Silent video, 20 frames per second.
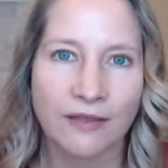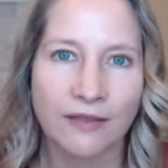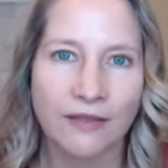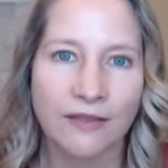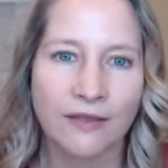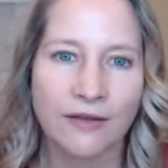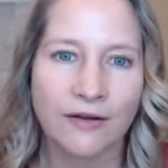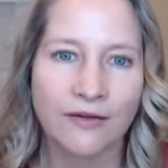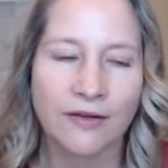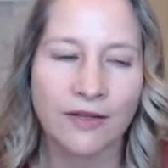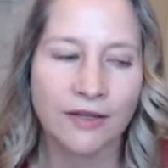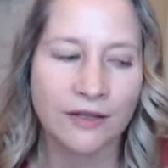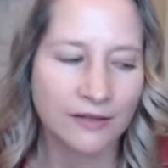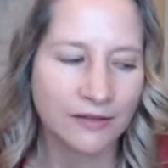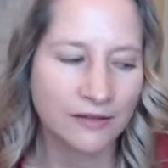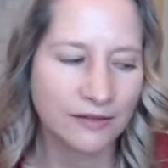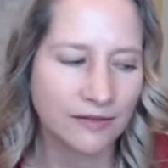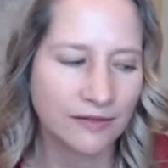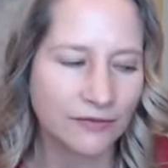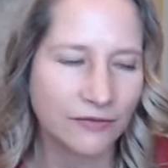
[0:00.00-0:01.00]
that there
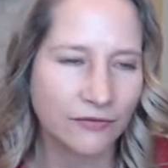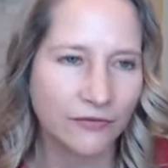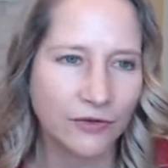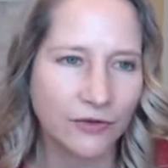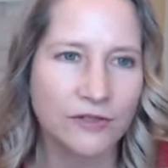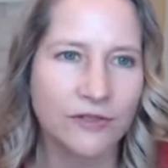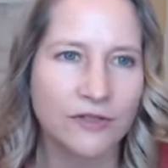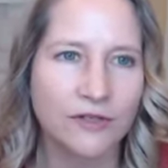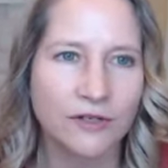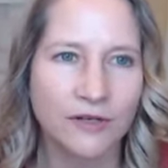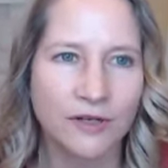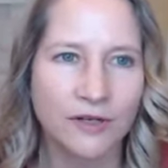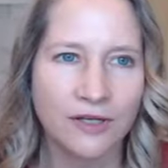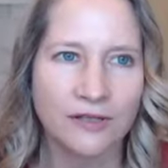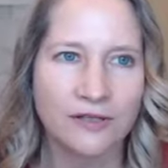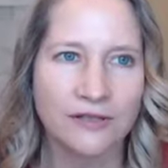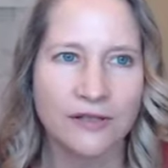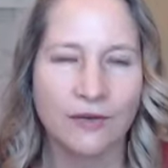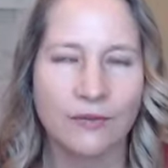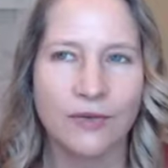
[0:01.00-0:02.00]
is
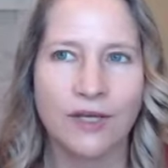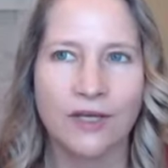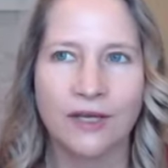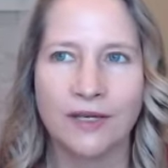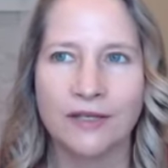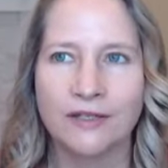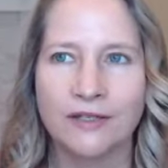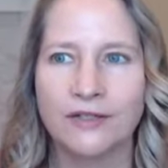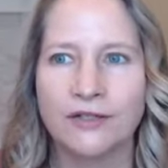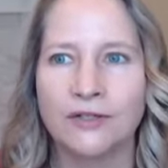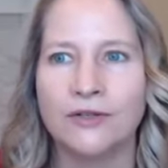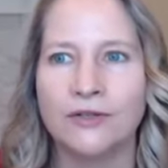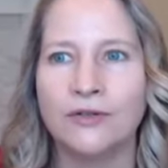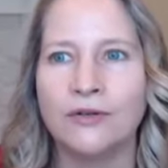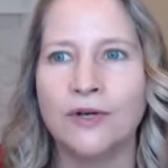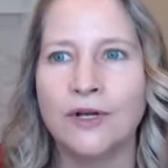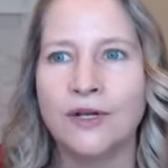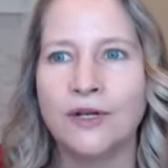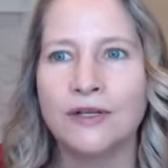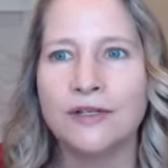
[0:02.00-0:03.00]
that we need
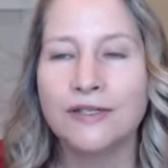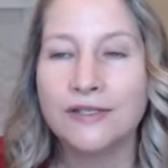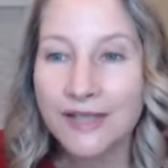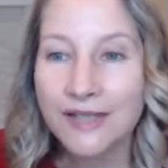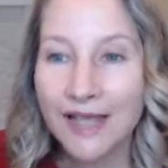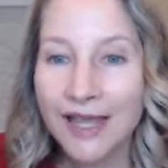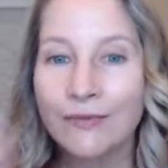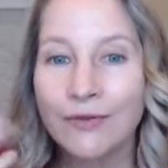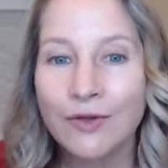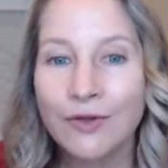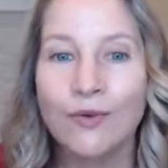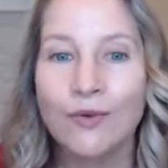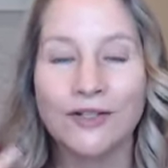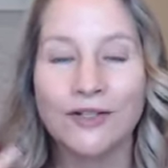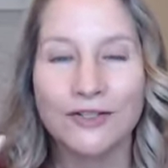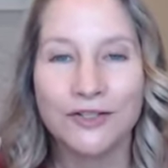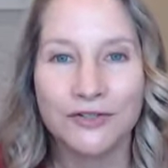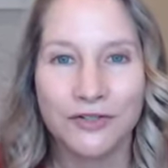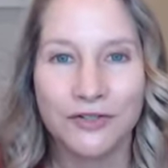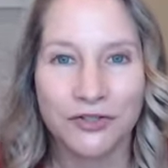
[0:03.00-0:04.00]
to say we
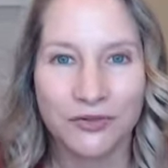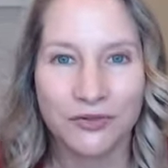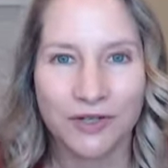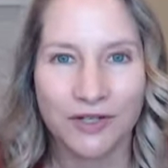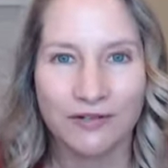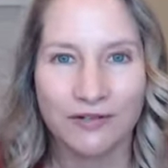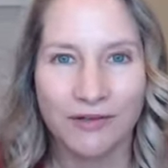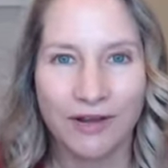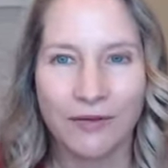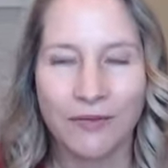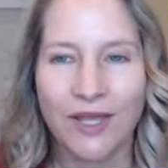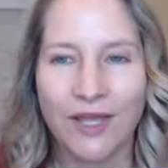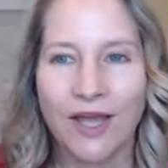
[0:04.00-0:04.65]
want to do it, right?